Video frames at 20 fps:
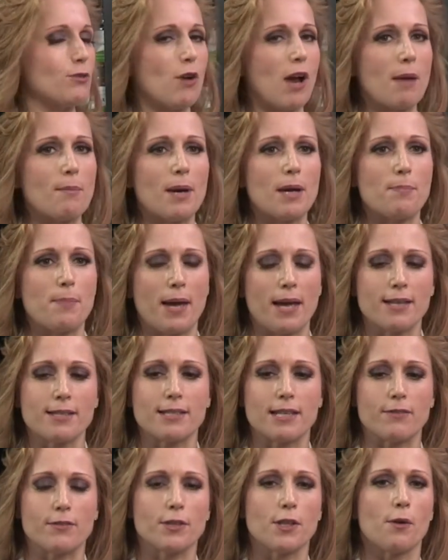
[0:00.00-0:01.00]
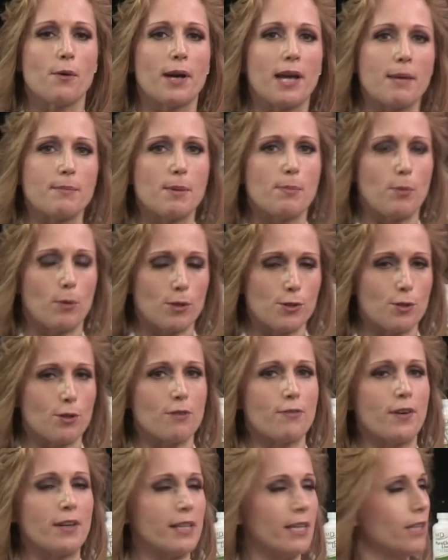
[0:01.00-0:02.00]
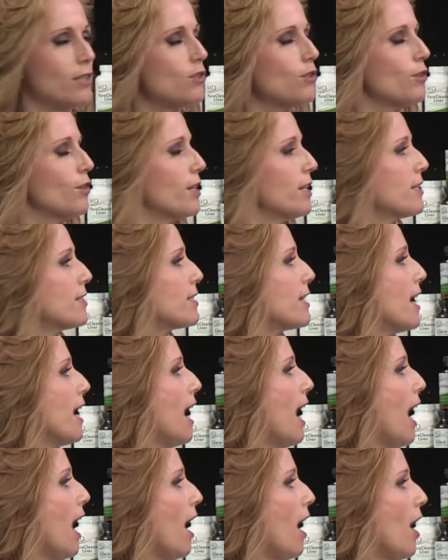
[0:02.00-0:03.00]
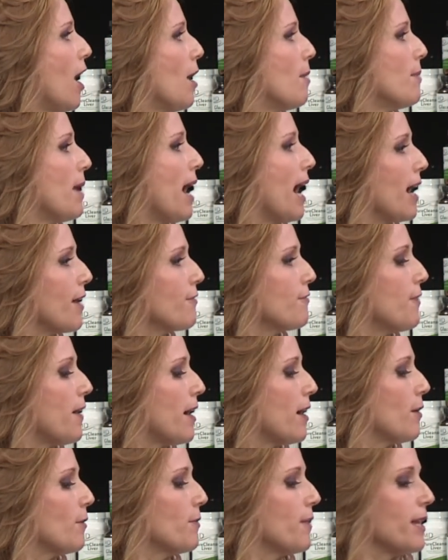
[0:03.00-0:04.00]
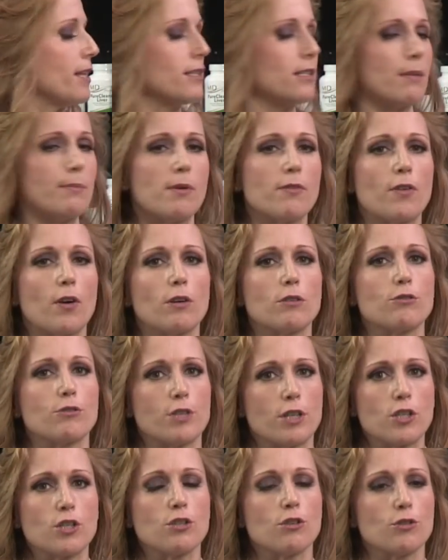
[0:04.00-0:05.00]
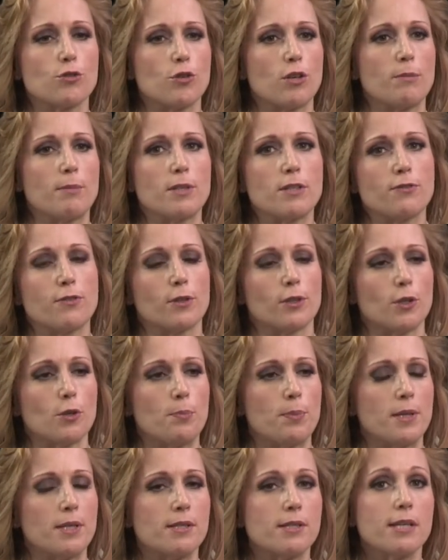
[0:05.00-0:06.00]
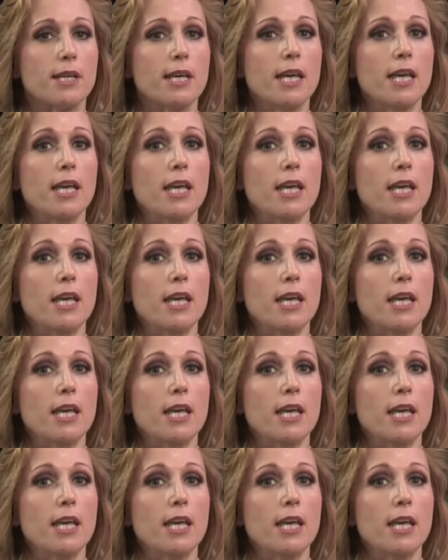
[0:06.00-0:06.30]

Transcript: try my best, even though I am a board-certified internist. I found that some of our traditional treatments for lupus,